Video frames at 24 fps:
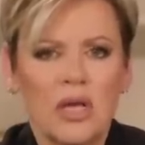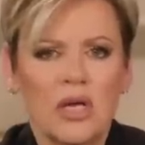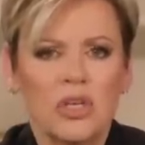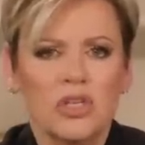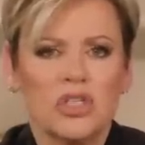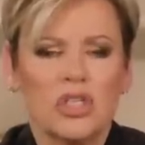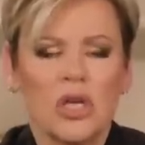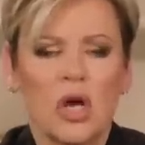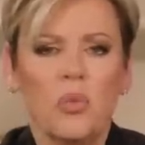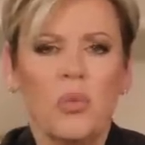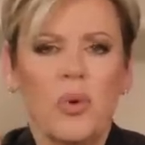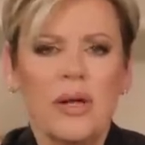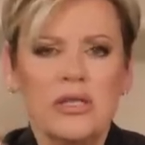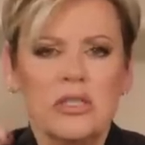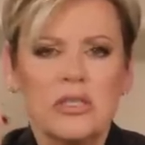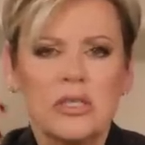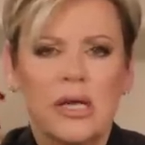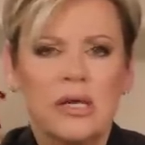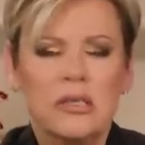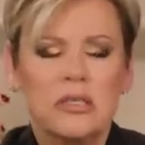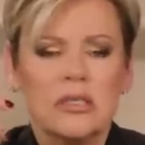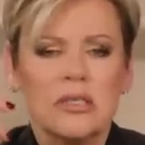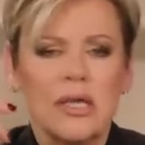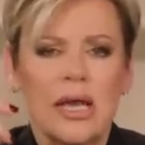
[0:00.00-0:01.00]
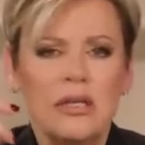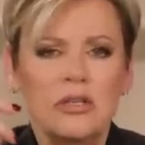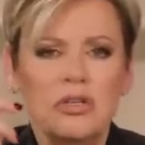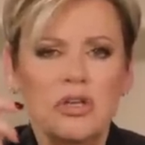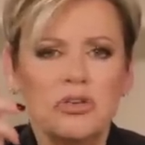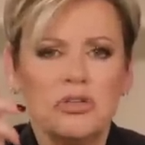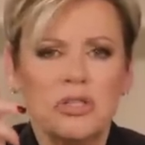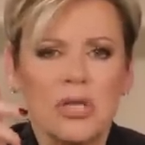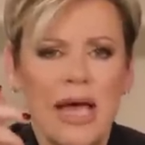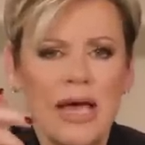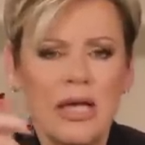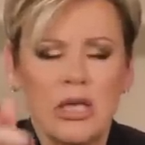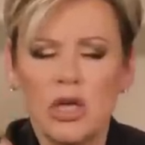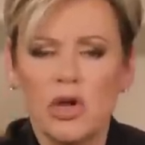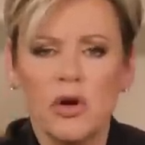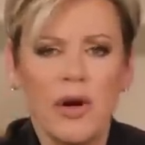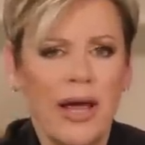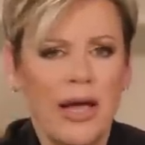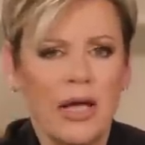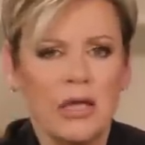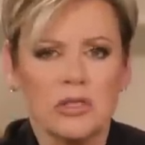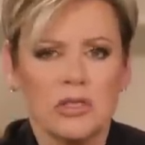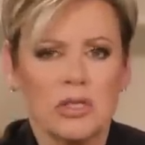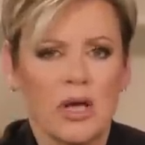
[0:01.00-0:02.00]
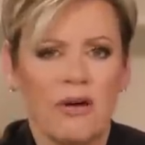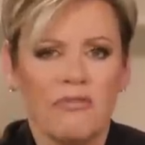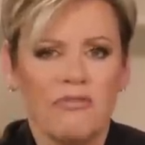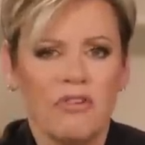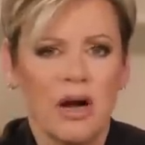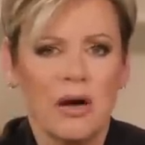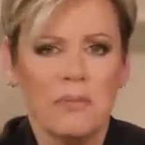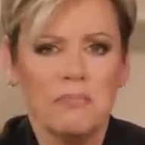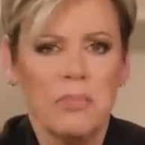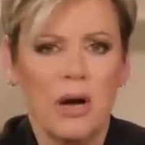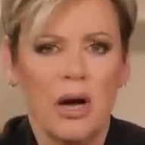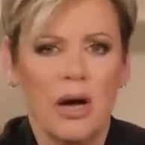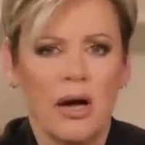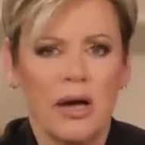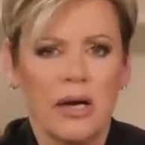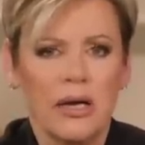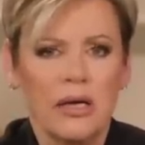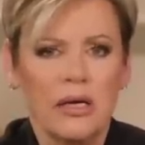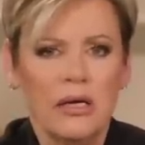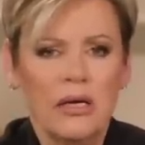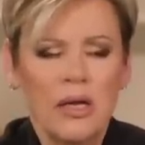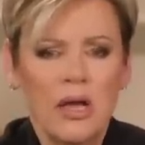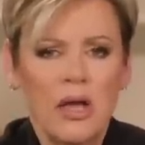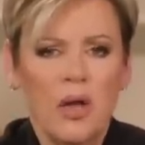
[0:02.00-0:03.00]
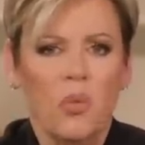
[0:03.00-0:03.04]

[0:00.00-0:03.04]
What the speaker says: So we say, Satan, you take your hands off our body.